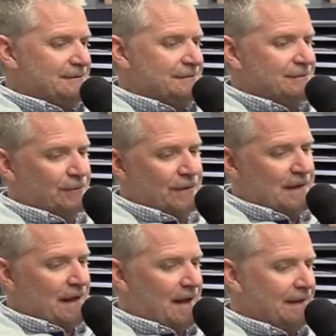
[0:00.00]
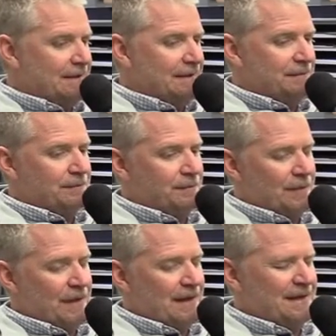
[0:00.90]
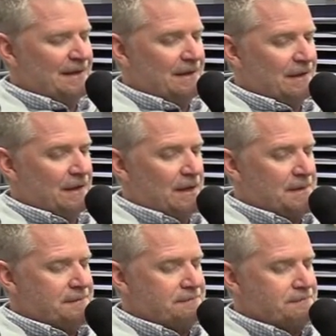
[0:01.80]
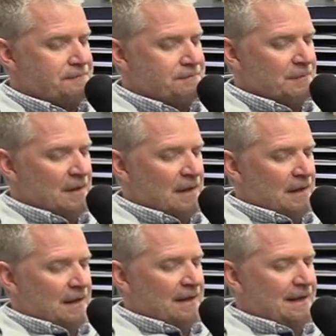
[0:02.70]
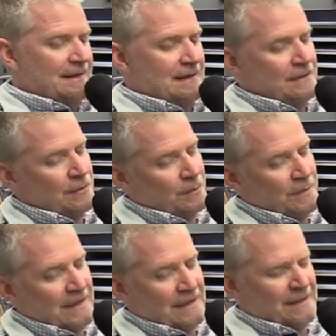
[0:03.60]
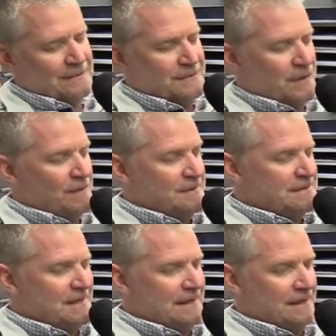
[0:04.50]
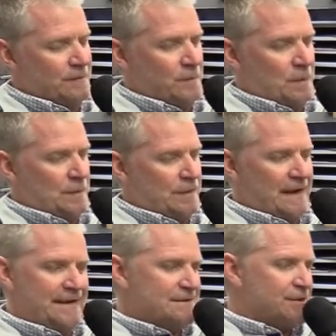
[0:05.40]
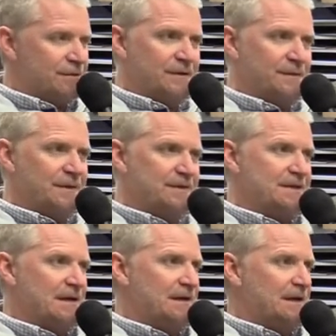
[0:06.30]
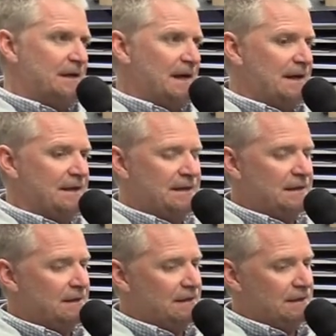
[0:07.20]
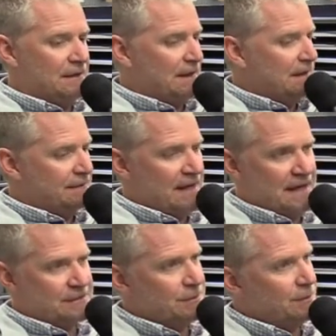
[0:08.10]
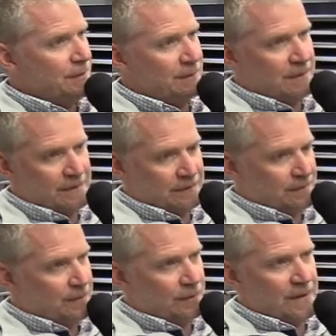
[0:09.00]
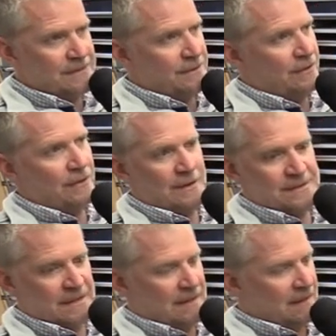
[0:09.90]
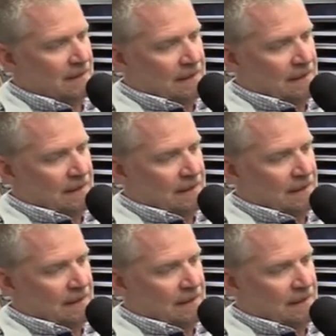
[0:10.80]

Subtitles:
sort of, kind of, but... And what that comes from is that, you know, I didn't serve in the military. I didn't, you know, I left high school and went and built race cars And